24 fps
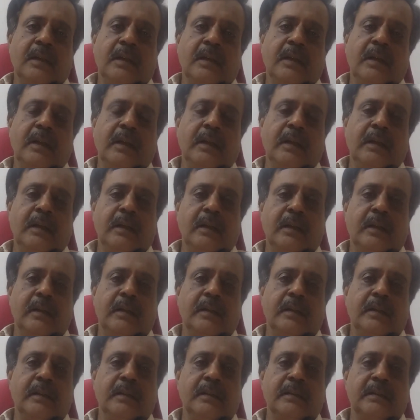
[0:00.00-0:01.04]
And
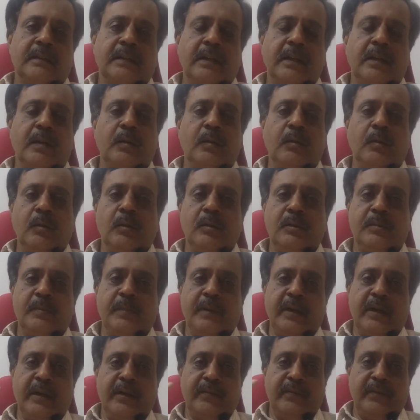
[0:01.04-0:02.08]
certain goals
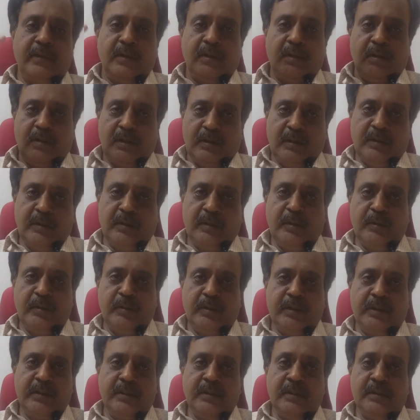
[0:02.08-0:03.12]
may have a longer
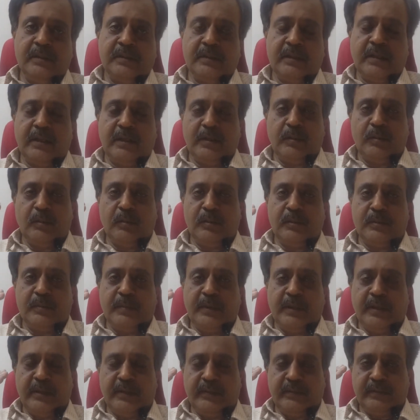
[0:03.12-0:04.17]
duration, certain goals
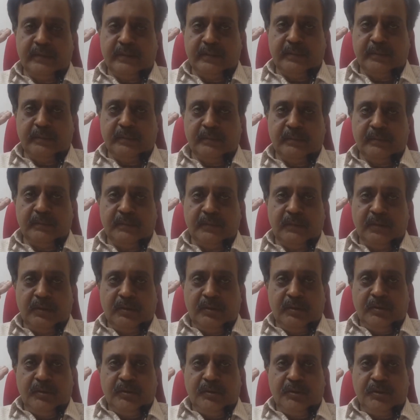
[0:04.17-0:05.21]
may have a
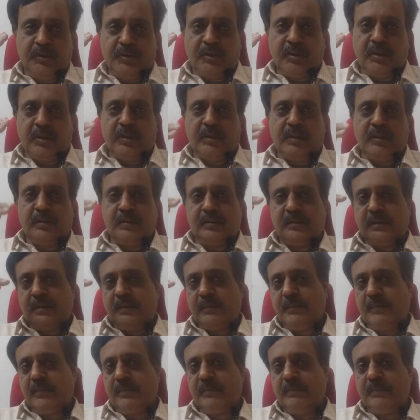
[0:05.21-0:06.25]
shorter,
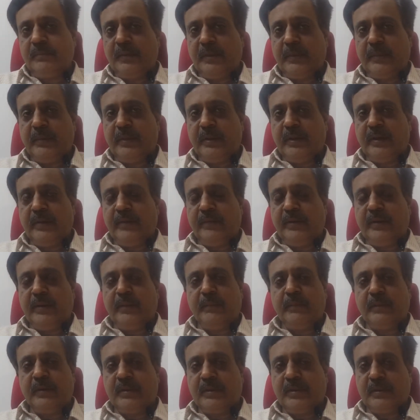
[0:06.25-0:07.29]
some may be having a
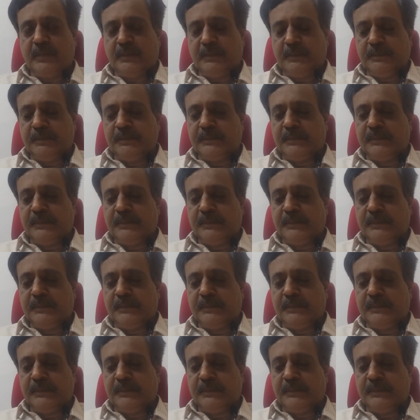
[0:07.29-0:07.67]
midterm.